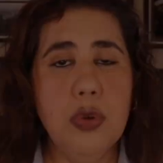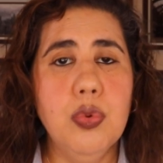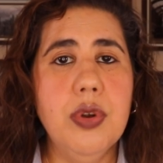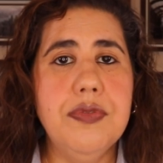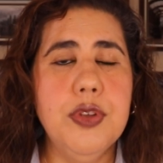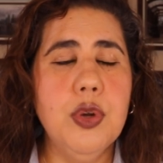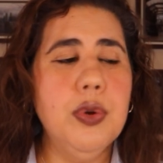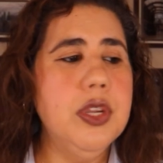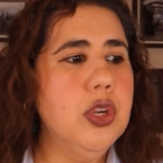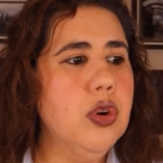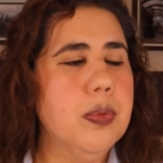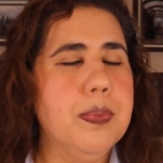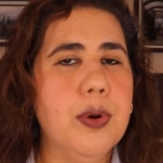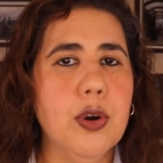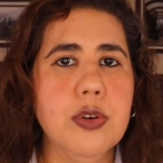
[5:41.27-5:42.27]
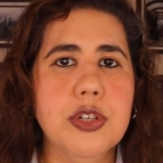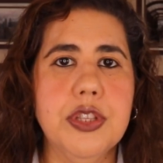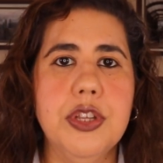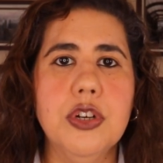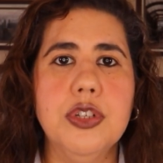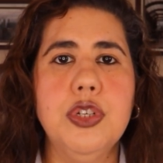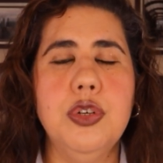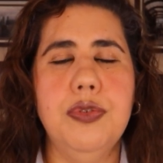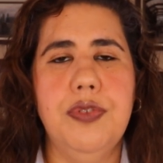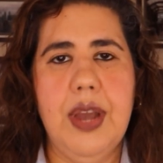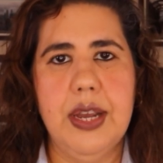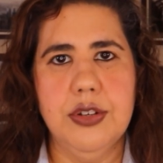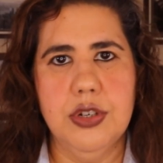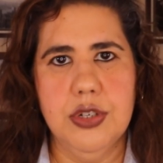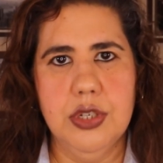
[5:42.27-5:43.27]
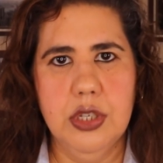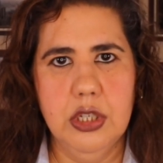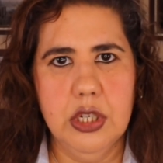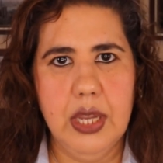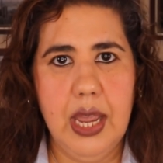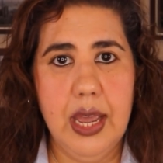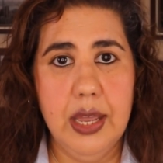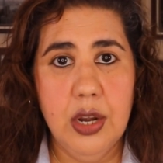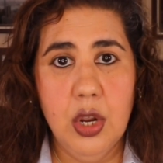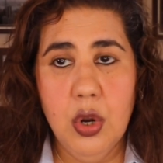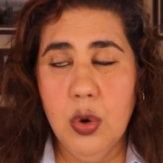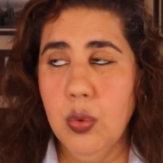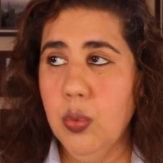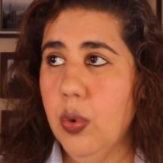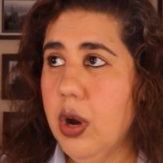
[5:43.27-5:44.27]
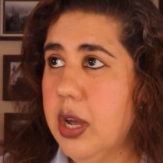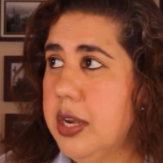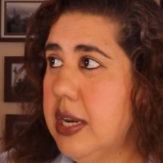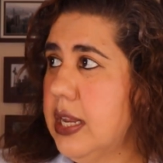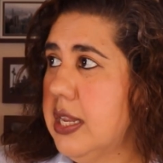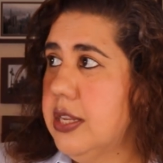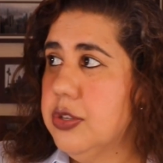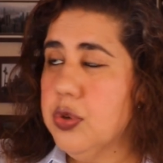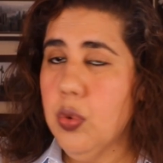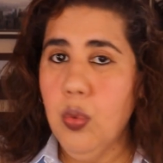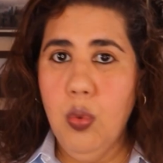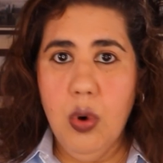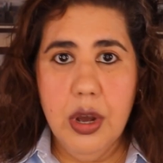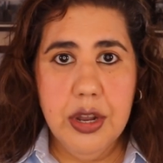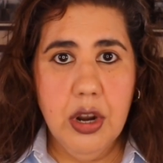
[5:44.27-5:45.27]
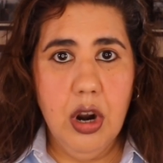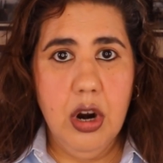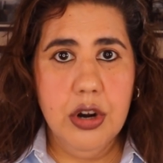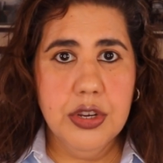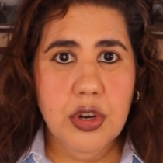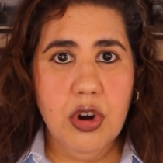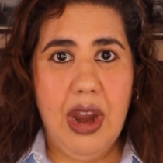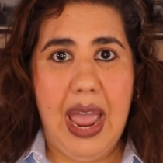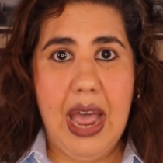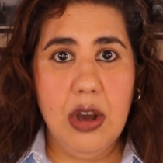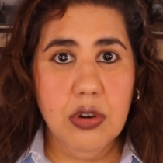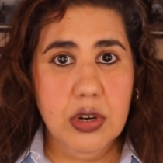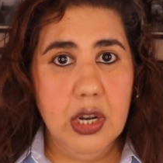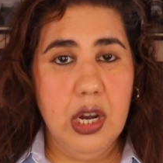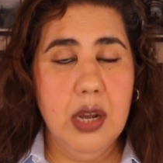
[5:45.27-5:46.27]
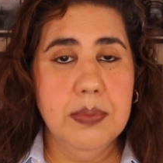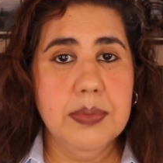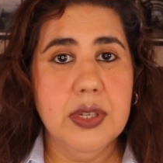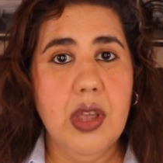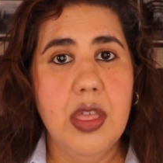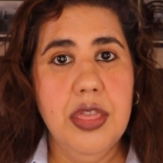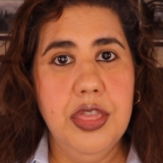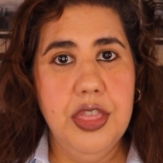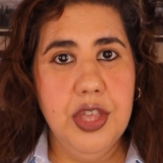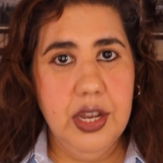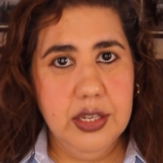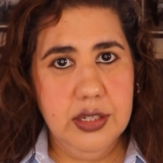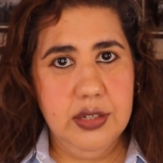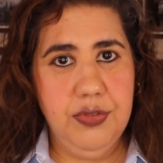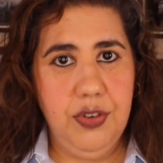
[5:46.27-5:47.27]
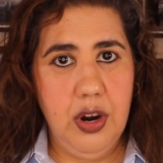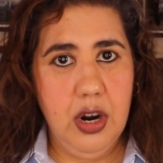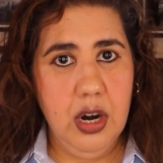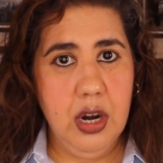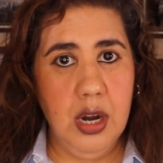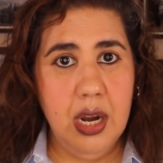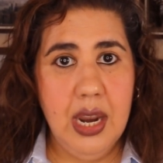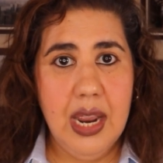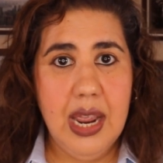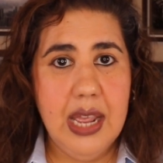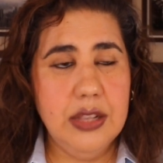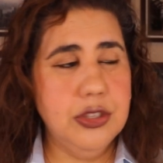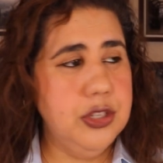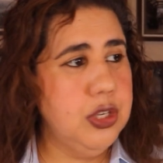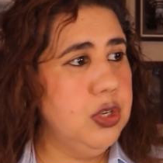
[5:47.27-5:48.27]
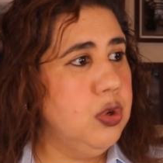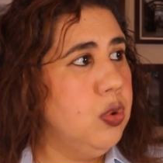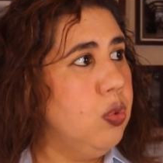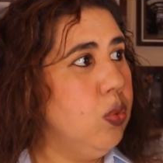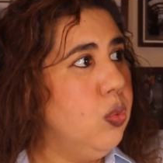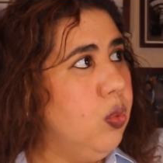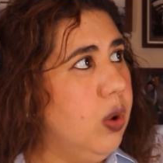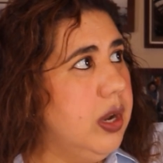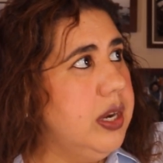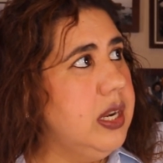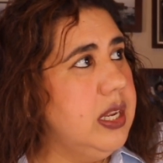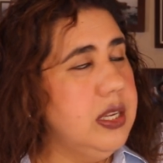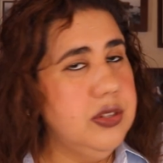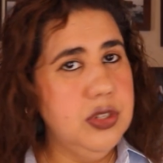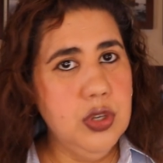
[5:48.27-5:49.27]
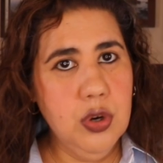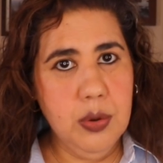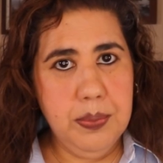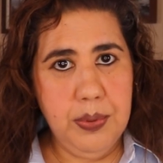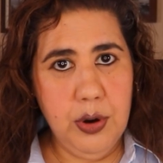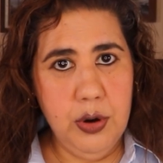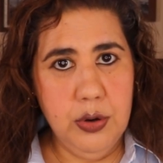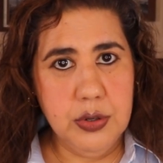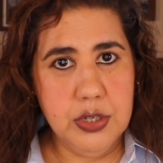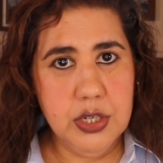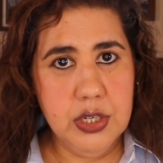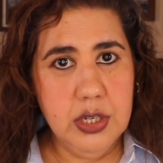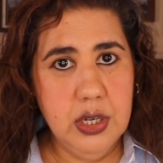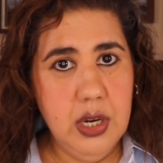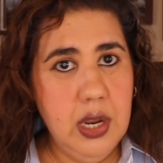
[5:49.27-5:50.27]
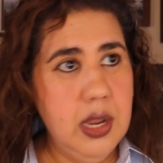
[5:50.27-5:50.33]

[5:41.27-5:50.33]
In reviewing your approach, there are two factors to look at. One is, what are your outcomes thus far? And two, what is your approach?